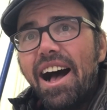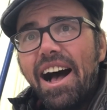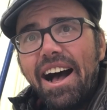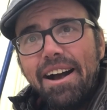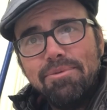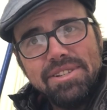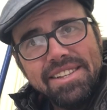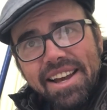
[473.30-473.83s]

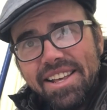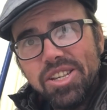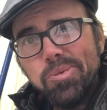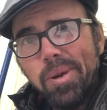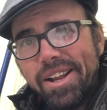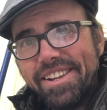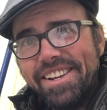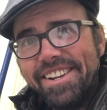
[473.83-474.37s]
I was not
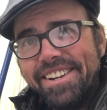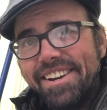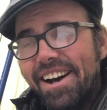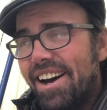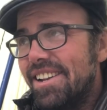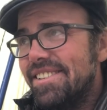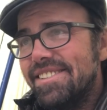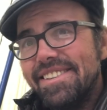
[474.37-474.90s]
expecting,
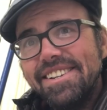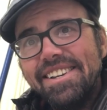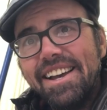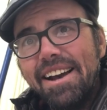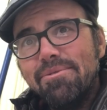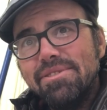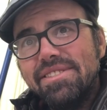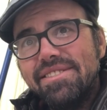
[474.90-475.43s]
honestly.
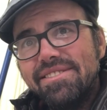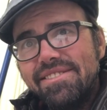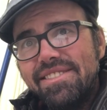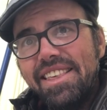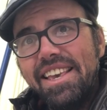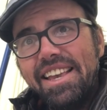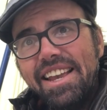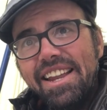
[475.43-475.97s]
I was
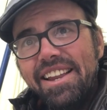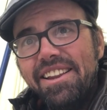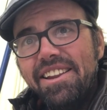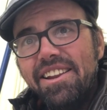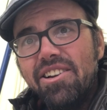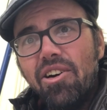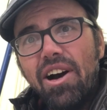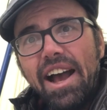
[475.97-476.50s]
thinking,
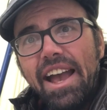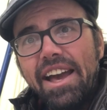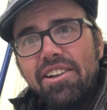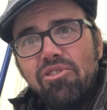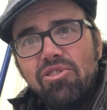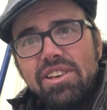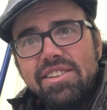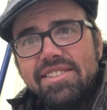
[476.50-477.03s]
you know, I had
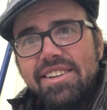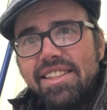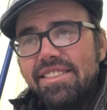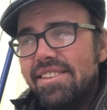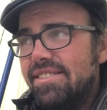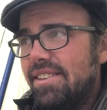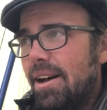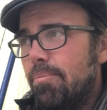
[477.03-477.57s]
only set
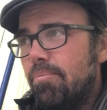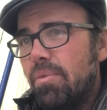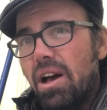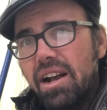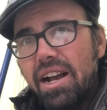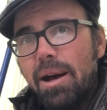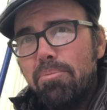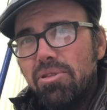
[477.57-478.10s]
this up
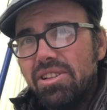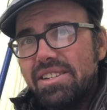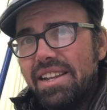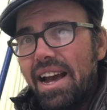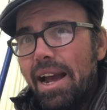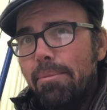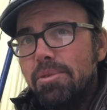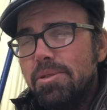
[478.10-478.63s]
a couple of
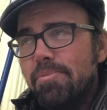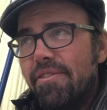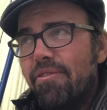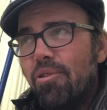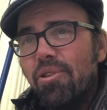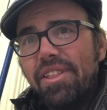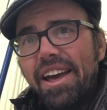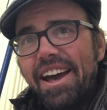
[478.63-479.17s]
times
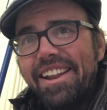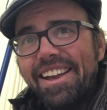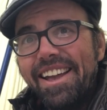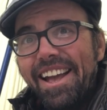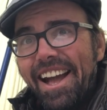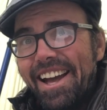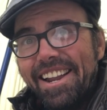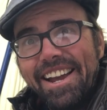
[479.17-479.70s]
before that,
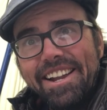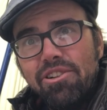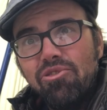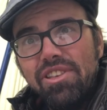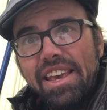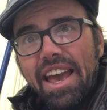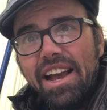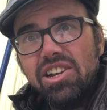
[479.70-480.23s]
and I had
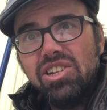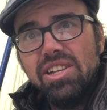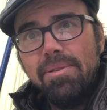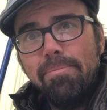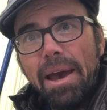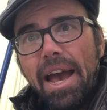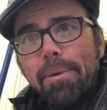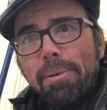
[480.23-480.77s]
only actually
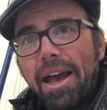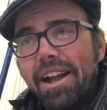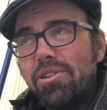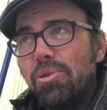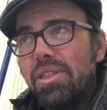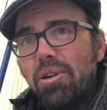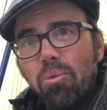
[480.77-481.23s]
backpacked with it